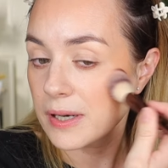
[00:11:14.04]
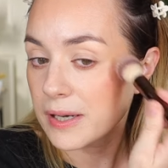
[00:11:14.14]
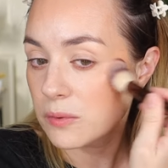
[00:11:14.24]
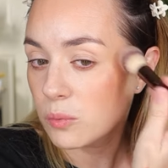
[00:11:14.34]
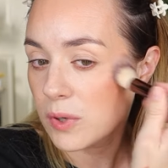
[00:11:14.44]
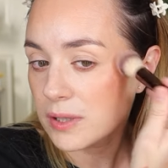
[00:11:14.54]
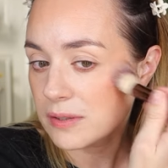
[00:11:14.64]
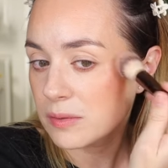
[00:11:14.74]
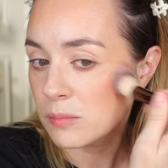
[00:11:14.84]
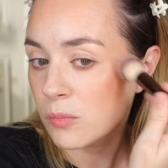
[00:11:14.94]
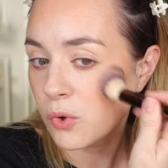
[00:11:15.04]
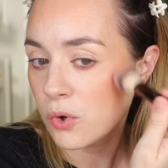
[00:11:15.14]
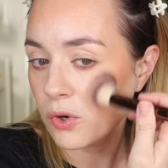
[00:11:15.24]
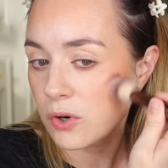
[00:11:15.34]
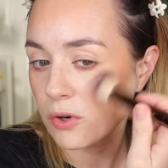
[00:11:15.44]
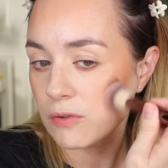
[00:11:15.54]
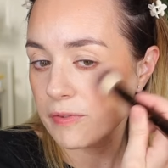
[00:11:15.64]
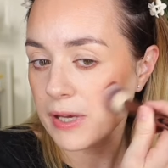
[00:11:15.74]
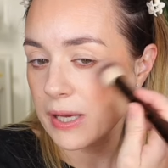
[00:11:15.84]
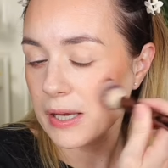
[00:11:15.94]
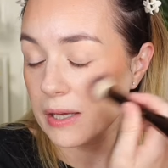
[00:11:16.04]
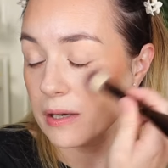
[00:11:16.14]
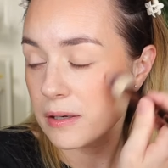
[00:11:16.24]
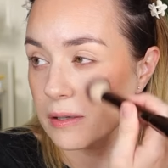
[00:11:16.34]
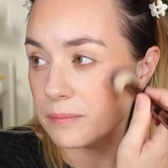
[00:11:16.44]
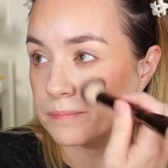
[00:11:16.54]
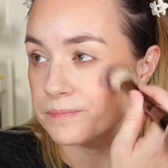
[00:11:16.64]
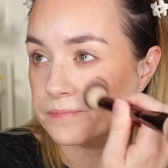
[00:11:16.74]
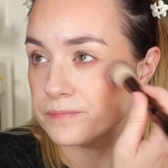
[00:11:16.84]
I want more of a um,